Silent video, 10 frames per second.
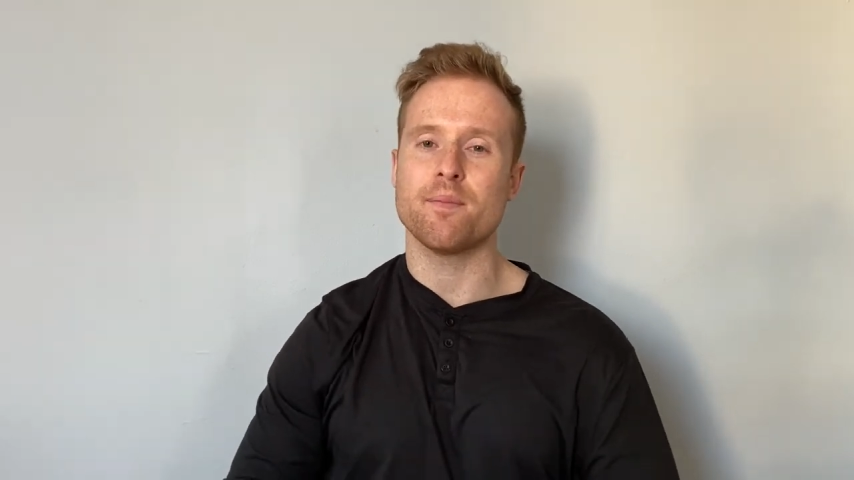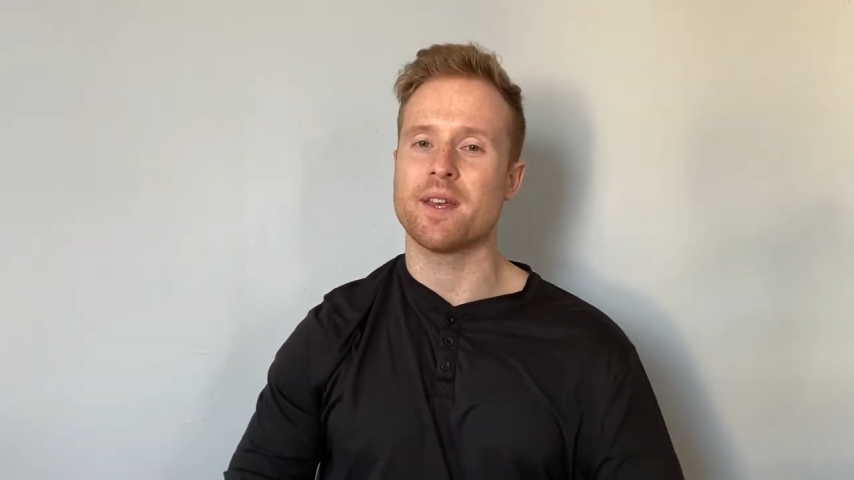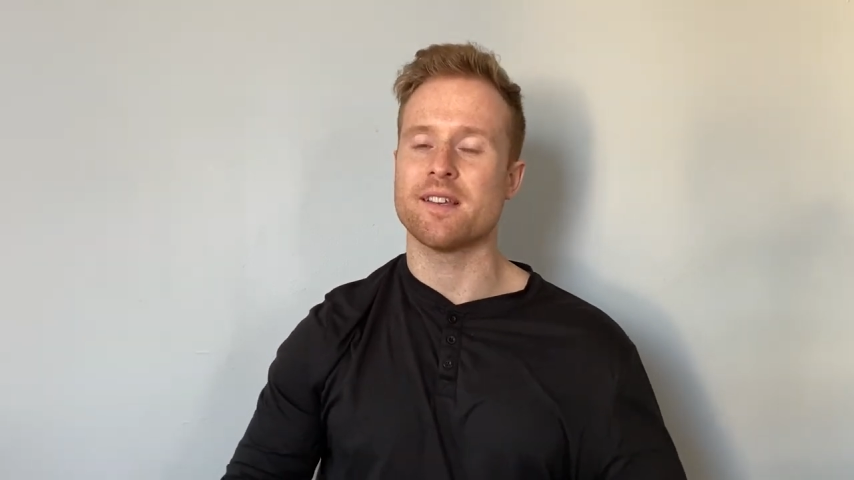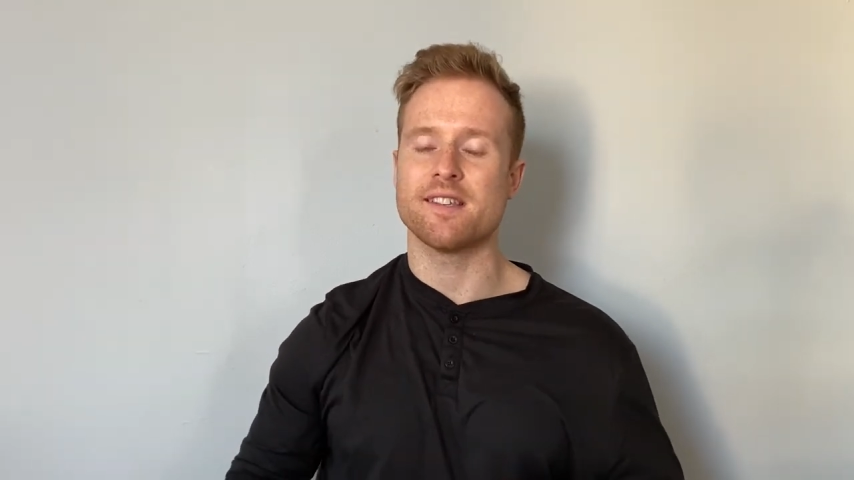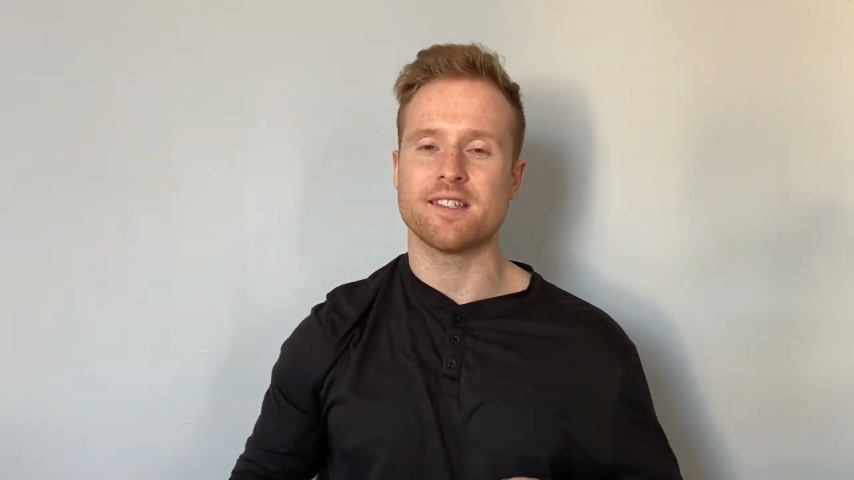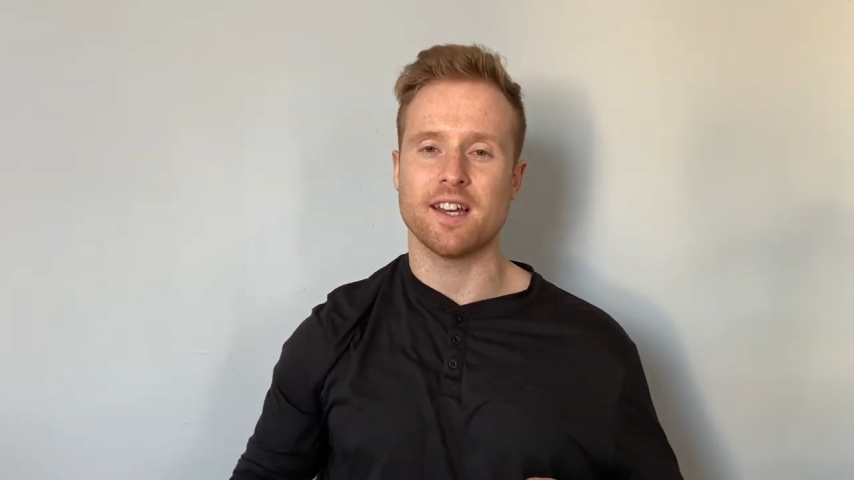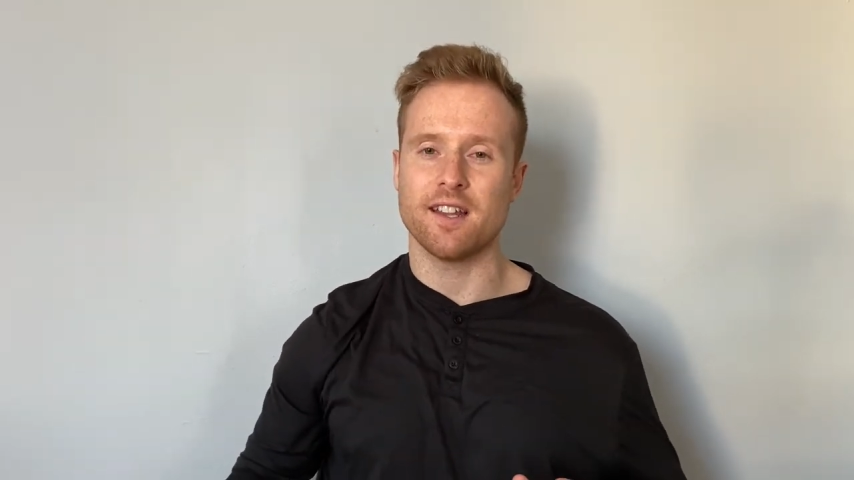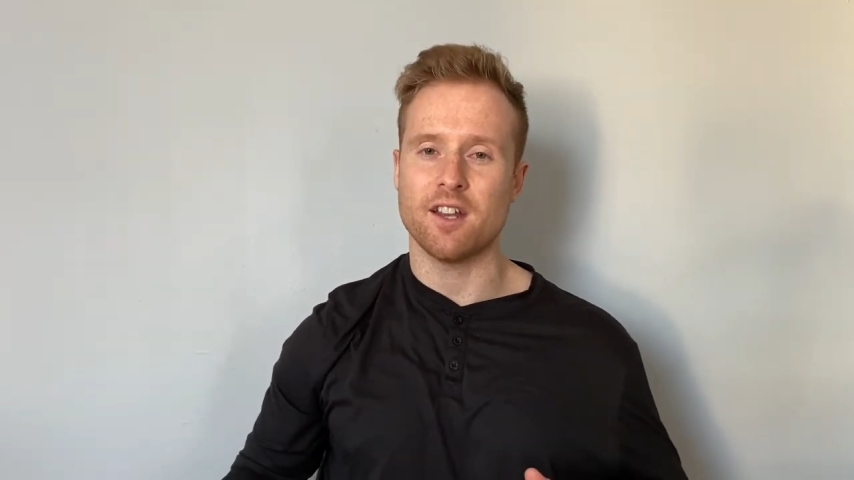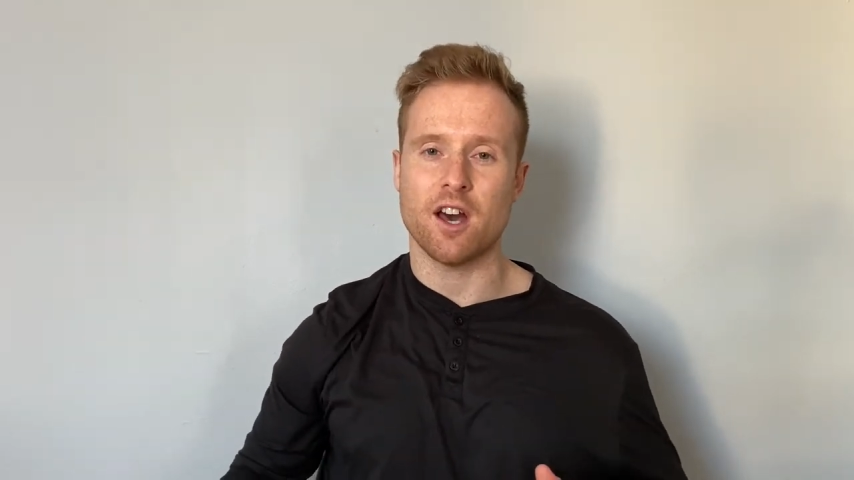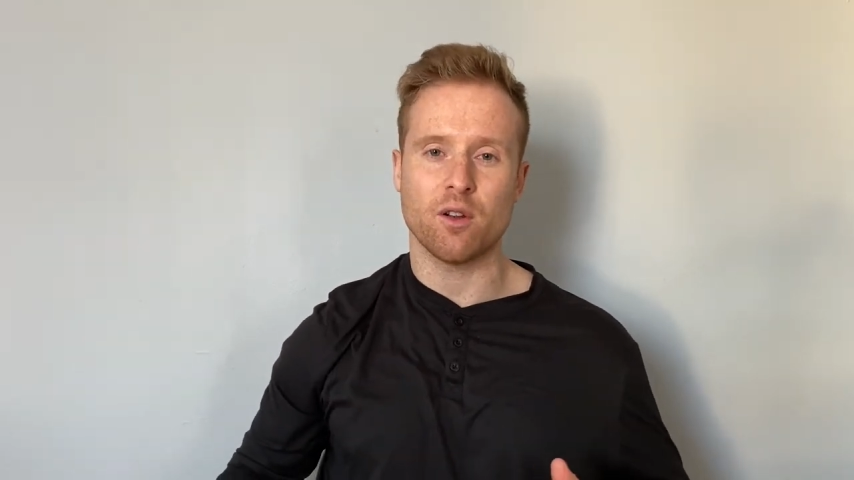because it's gonna
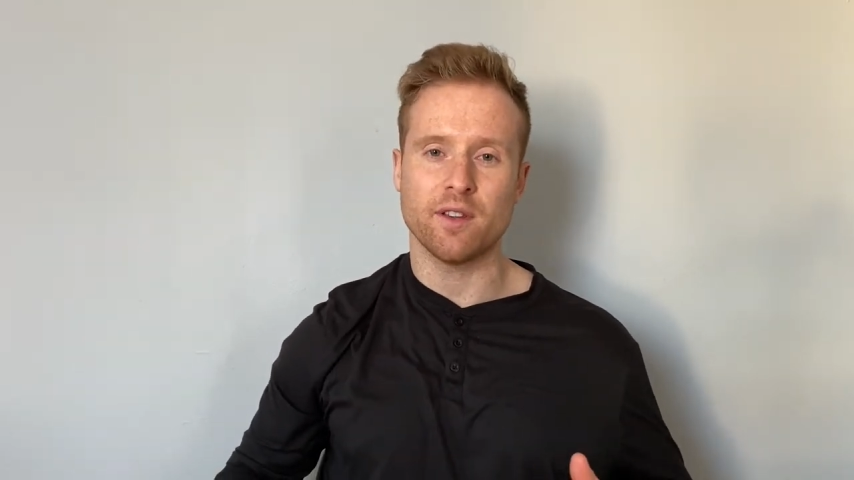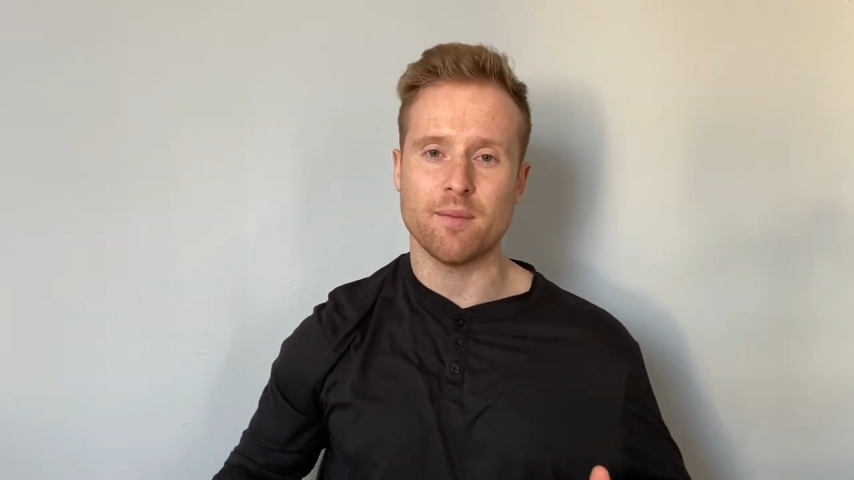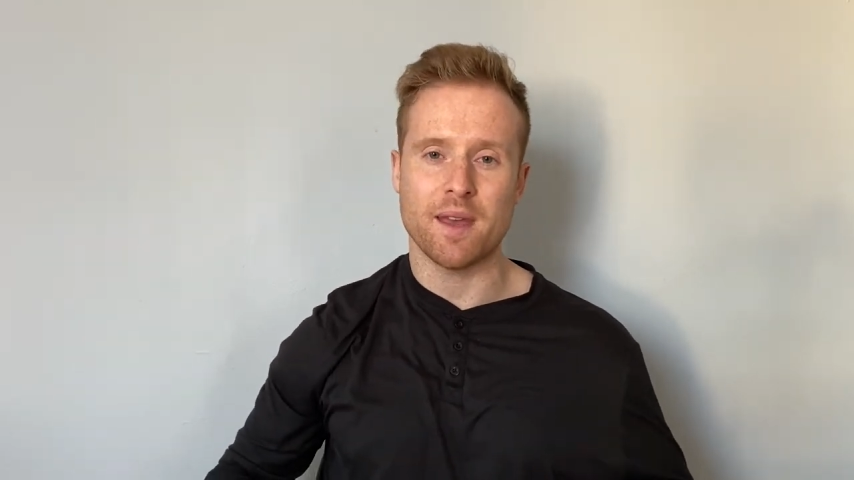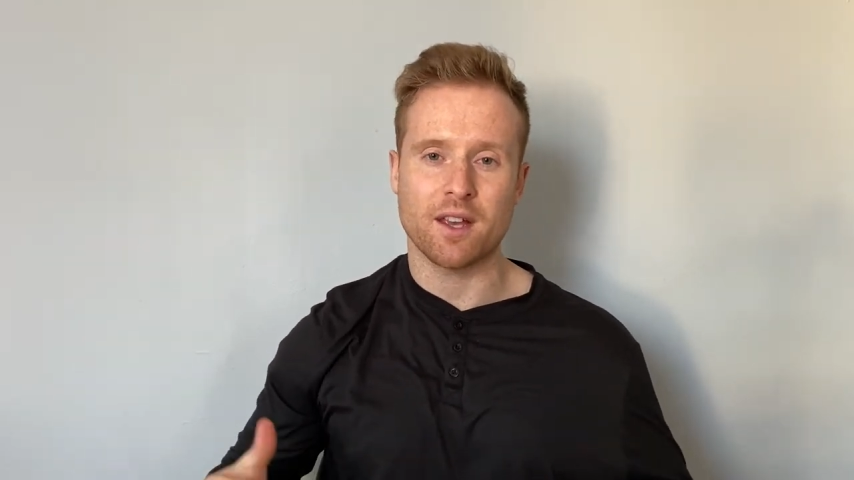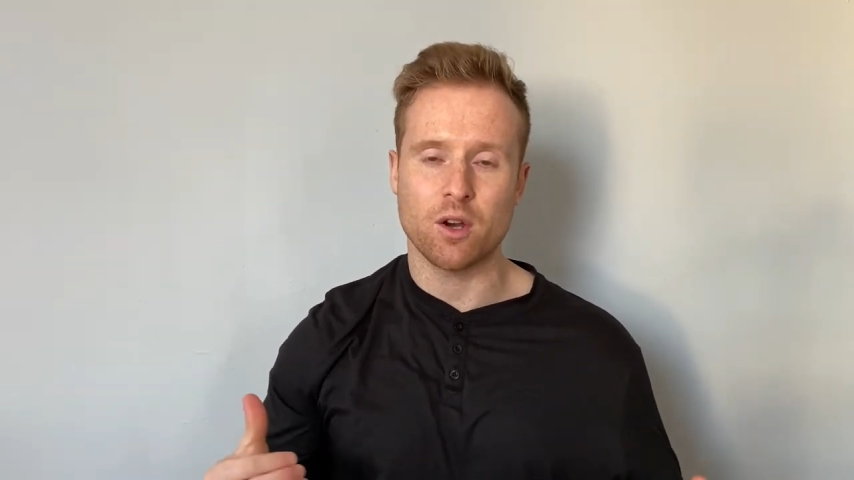not only make